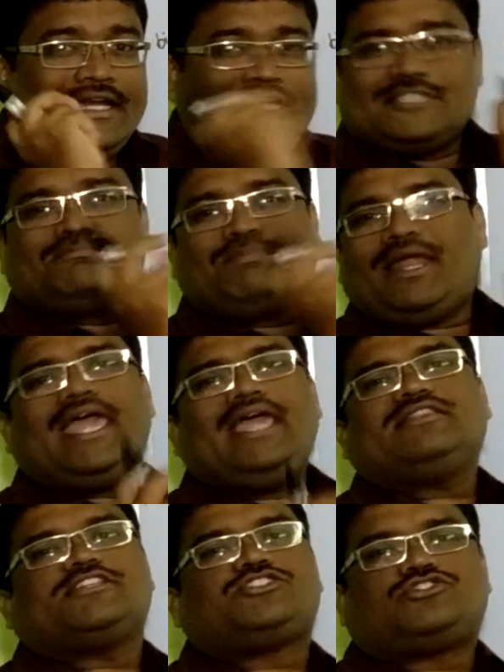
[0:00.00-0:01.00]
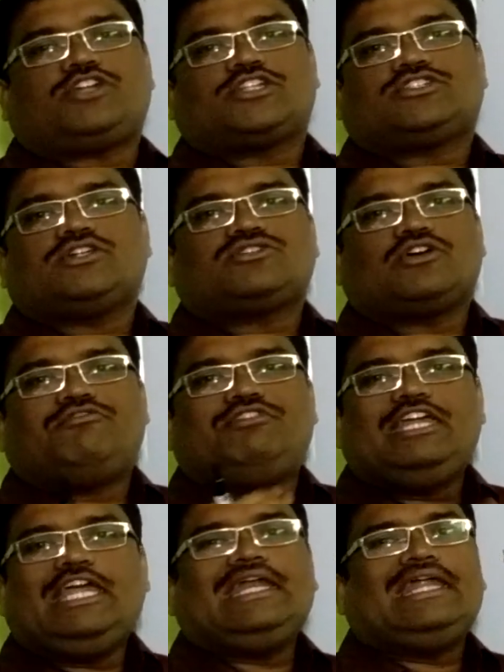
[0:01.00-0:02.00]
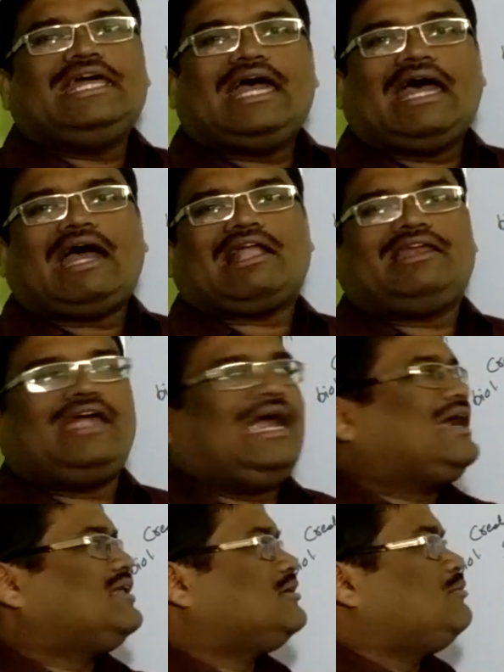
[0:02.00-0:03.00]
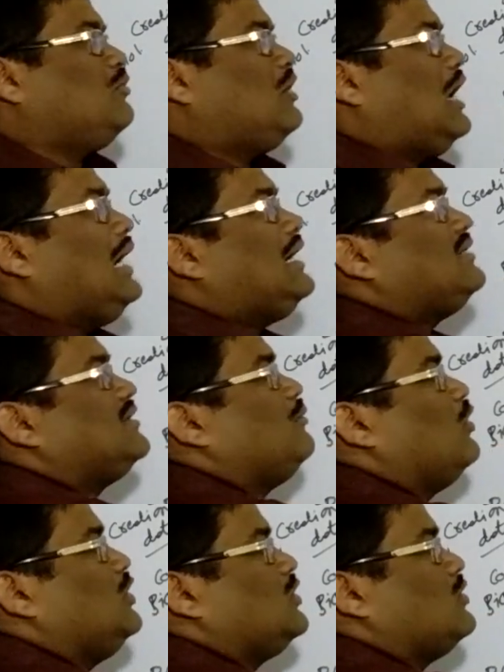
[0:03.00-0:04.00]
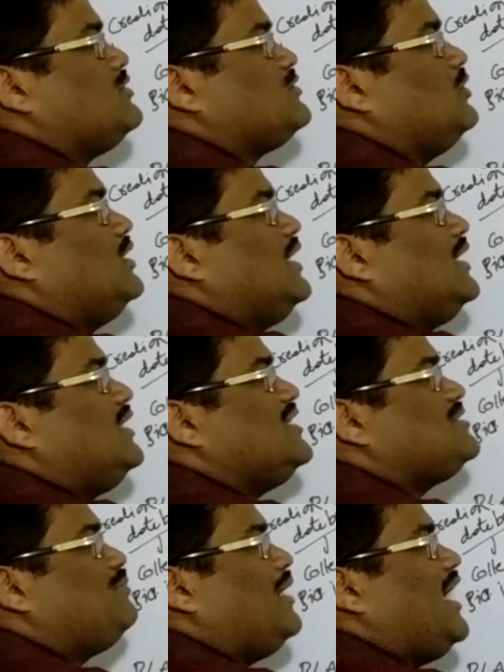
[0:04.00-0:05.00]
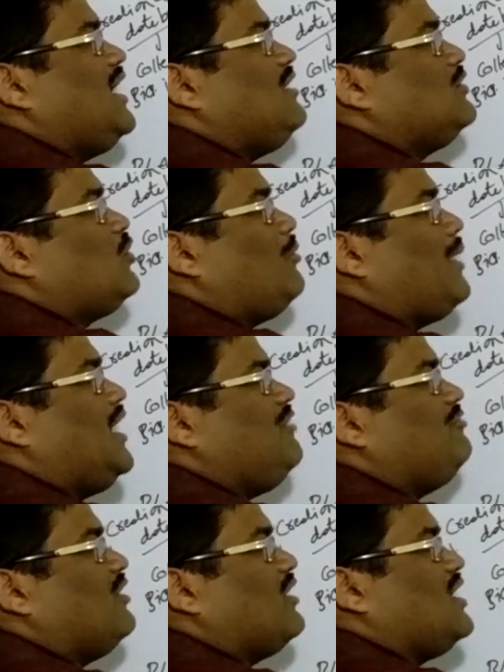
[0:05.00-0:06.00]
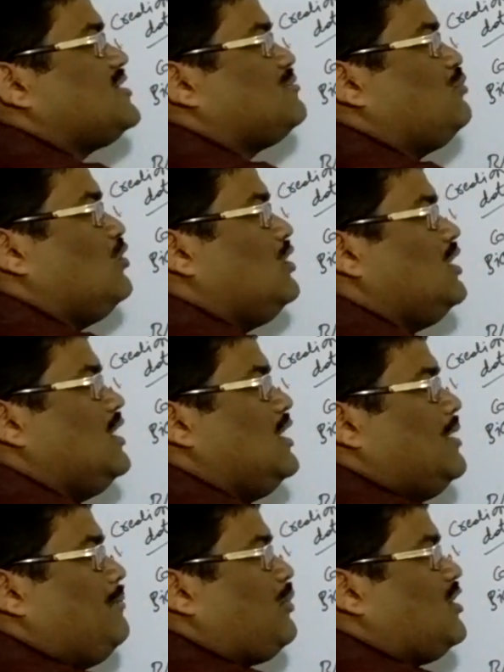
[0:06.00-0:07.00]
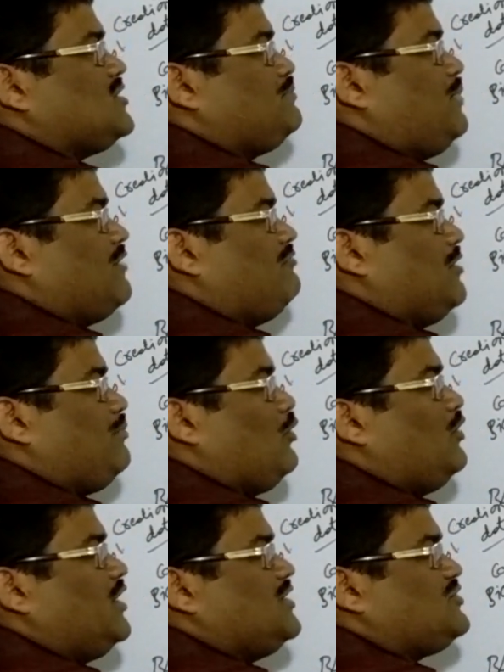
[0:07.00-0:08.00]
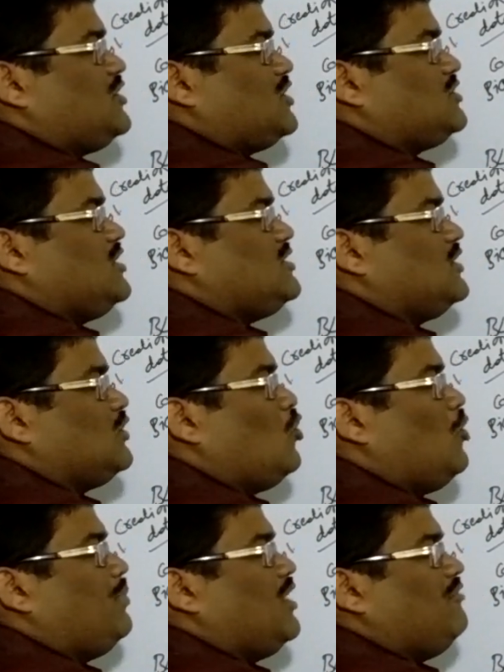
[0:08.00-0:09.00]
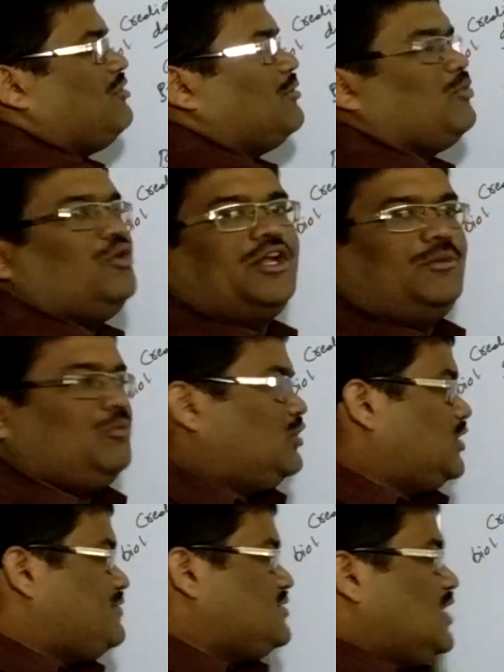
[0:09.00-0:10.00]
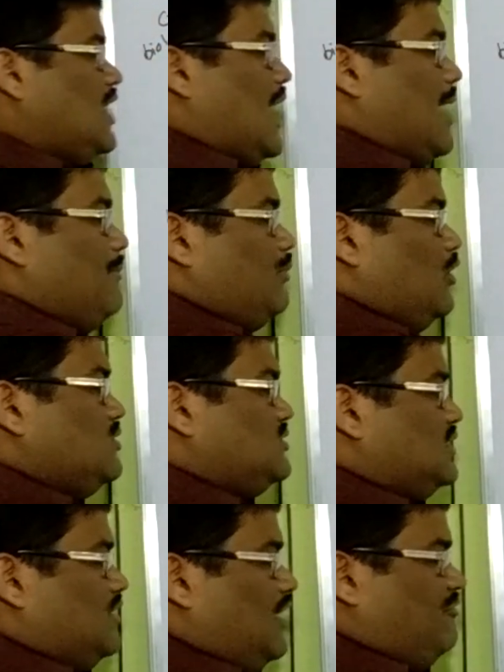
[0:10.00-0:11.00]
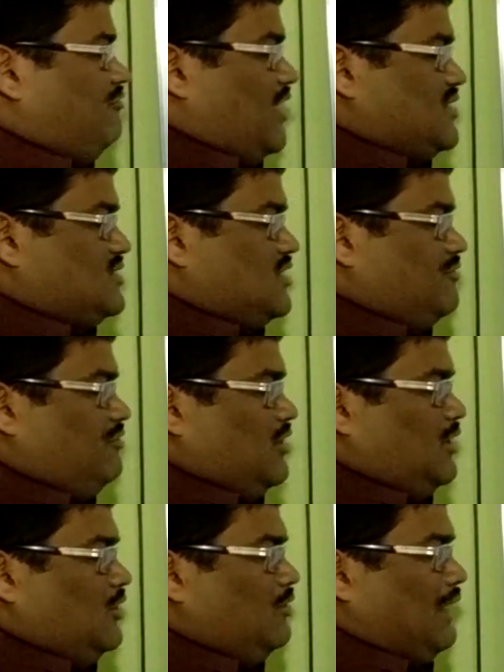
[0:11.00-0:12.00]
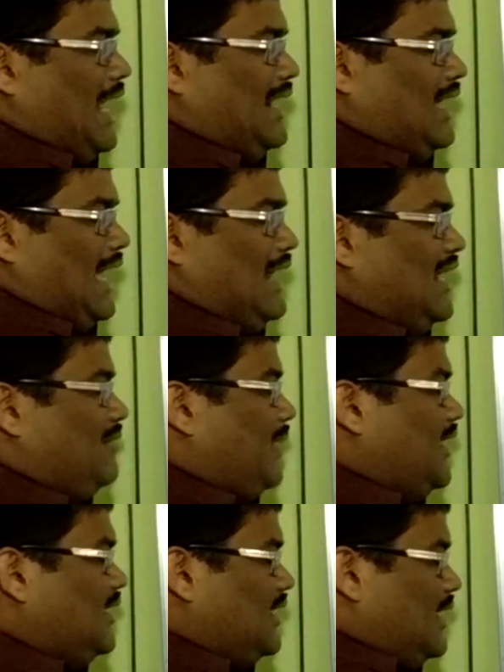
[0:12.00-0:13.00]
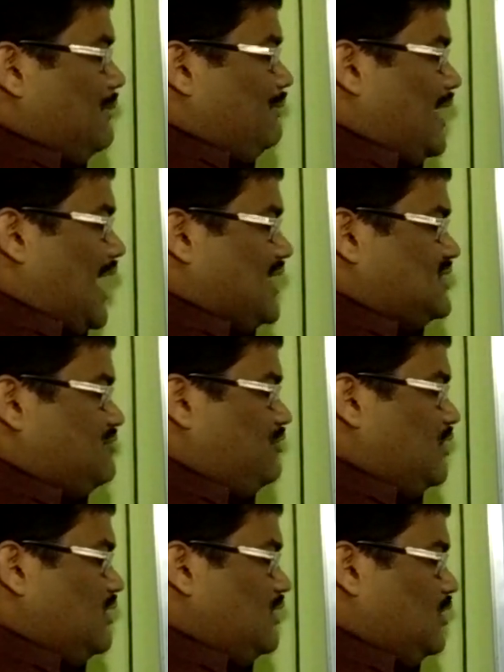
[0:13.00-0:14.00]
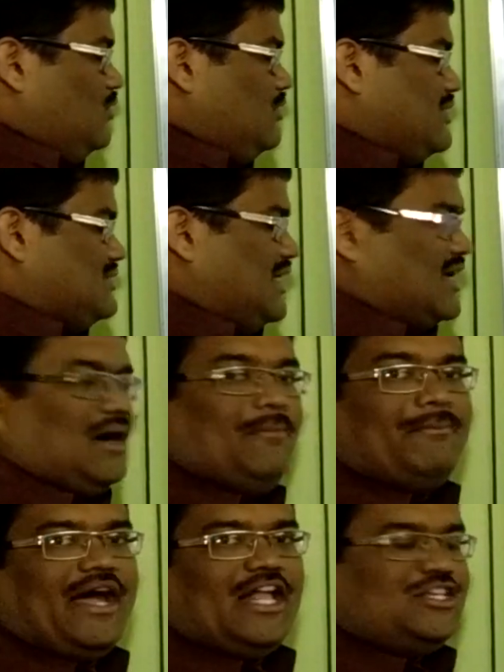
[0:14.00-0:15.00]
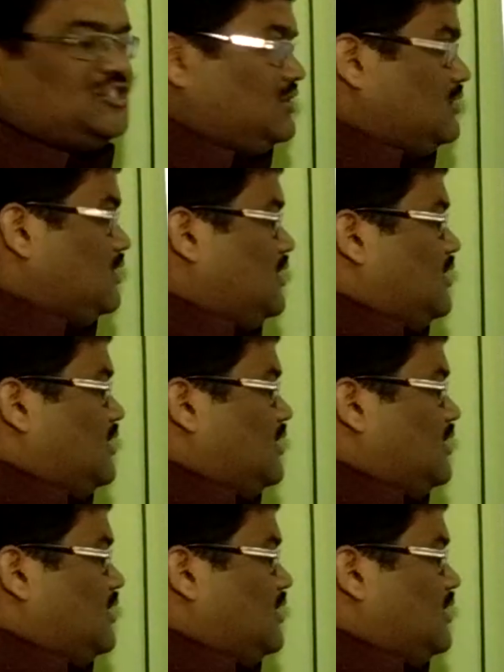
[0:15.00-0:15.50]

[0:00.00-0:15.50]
displaying the structures of DNA, RNA, and other molecules. So displaying domain for RASMOL, prospect for protein structures, and copia for protein motifs. Emboss and FASTA for an alignment. BLAST for it's like comparison.